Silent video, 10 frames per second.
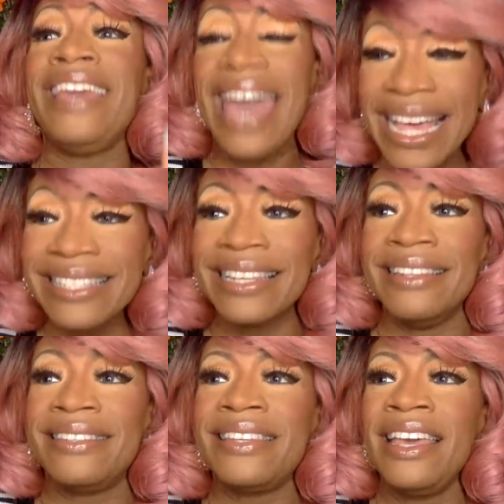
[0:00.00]
that the
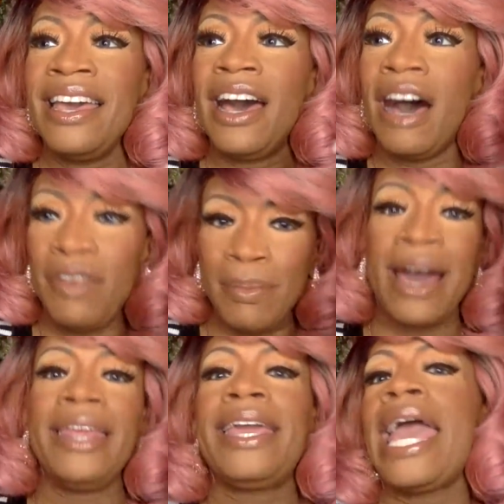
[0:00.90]
essence of
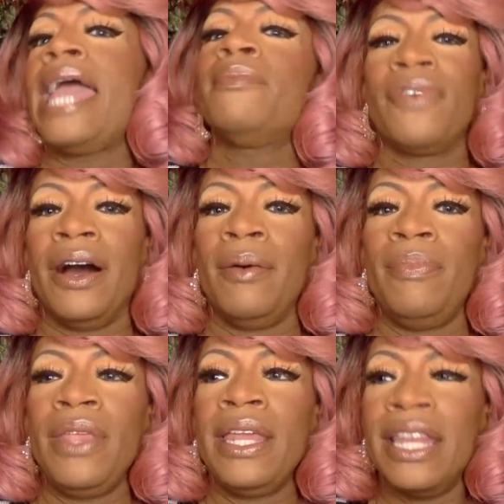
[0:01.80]
Imani came
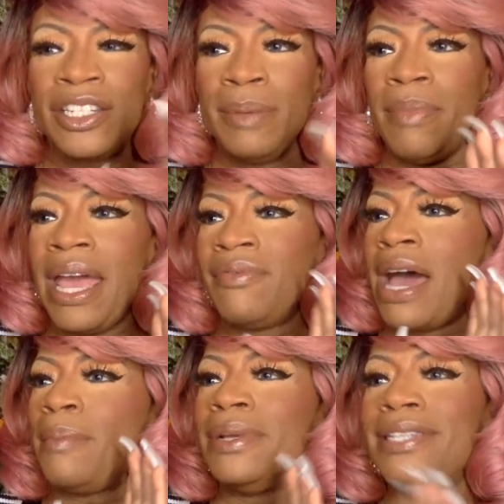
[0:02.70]
from now she may
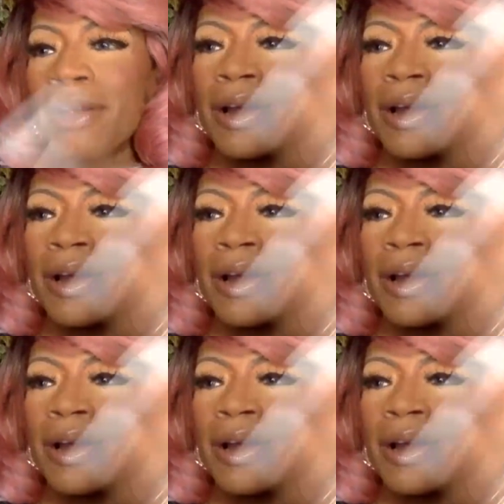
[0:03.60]
have not